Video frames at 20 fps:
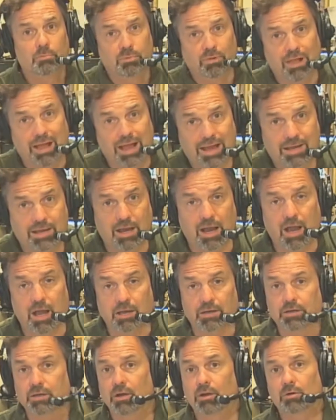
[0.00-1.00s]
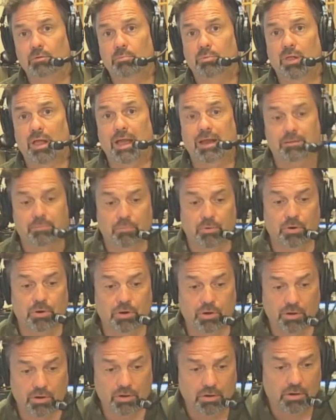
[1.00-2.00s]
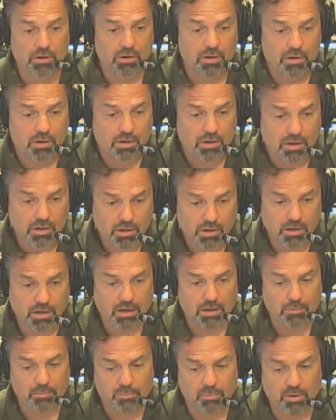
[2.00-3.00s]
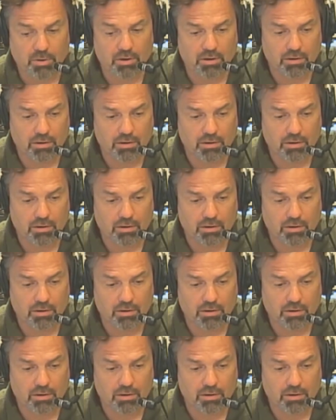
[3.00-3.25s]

black on young black murder. Exactly. Nobody